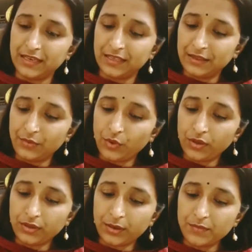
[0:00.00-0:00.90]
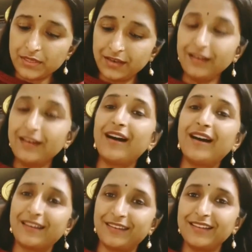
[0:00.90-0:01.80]
Then what comes here? I,
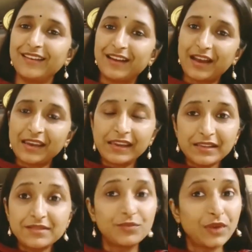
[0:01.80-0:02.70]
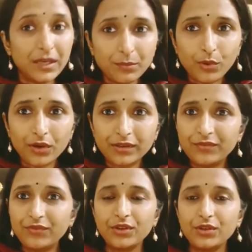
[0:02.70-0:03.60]
it's very important
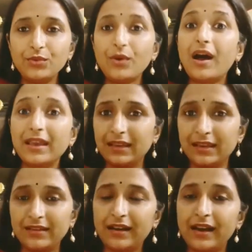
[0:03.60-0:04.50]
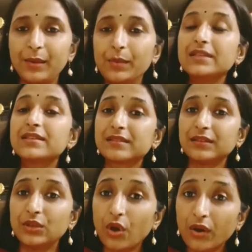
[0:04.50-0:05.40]
for you. I means
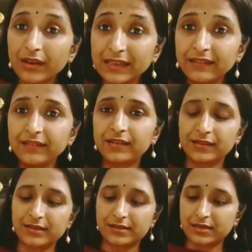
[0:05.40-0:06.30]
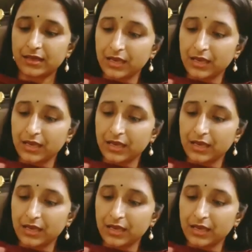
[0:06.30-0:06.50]
your interest.